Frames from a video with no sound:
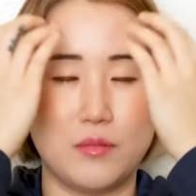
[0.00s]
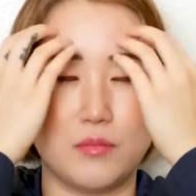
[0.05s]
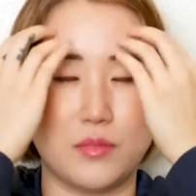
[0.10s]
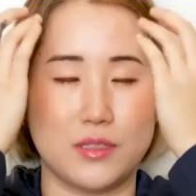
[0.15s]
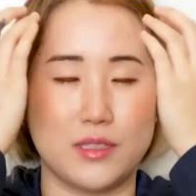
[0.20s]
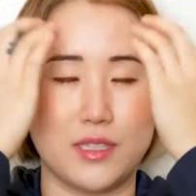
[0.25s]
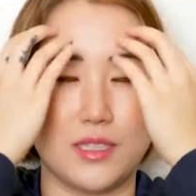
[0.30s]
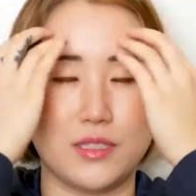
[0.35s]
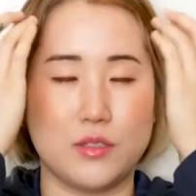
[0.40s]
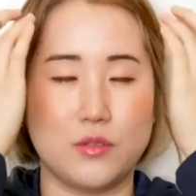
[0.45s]

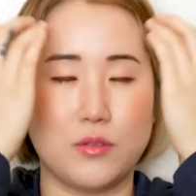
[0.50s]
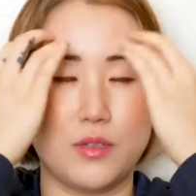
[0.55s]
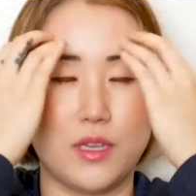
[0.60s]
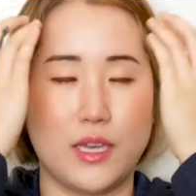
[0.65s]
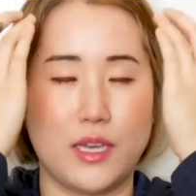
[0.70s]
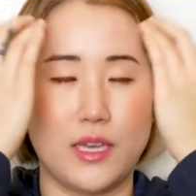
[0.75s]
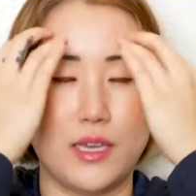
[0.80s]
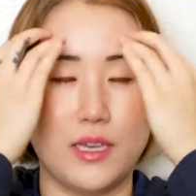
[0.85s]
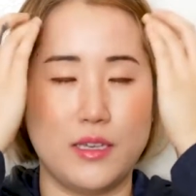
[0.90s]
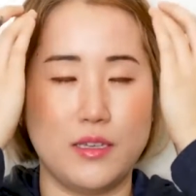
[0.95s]
But that's
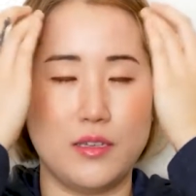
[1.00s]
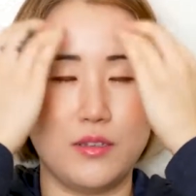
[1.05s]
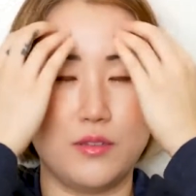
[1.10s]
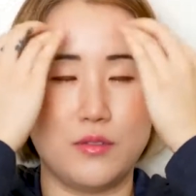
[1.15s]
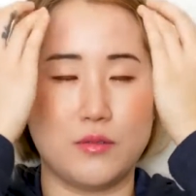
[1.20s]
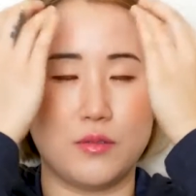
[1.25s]
okay.